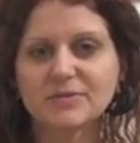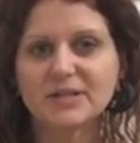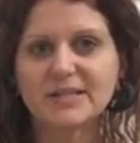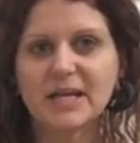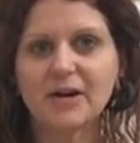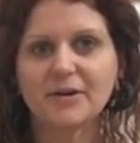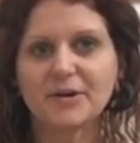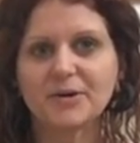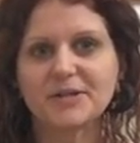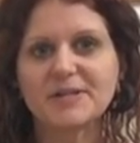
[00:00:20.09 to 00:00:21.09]
We'll see how it
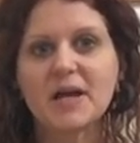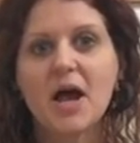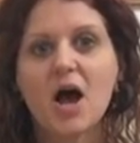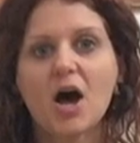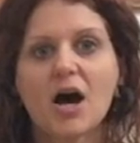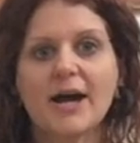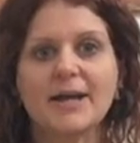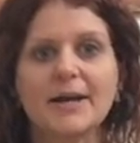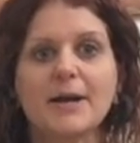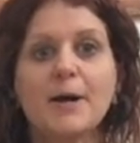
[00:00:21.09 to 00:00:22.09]
goes,
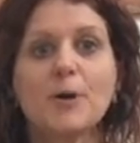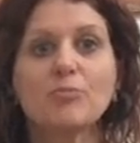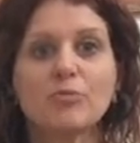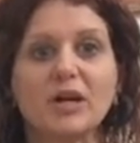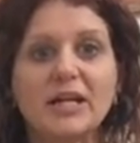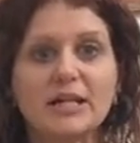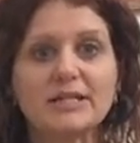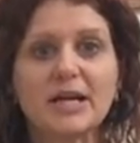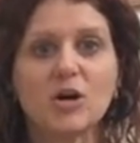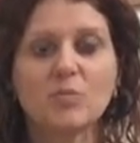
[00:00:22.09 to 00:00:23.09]
on breaking
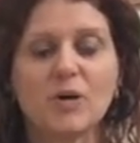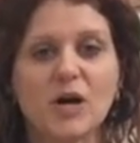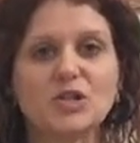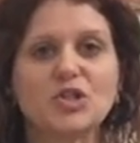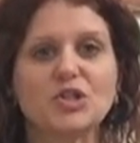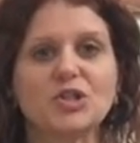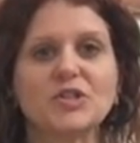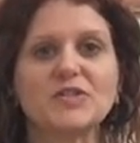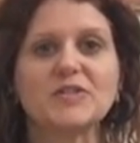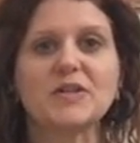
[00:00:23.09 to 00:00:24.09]
down
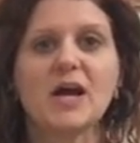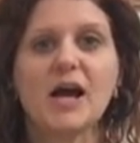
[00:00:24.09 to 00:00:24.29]
postures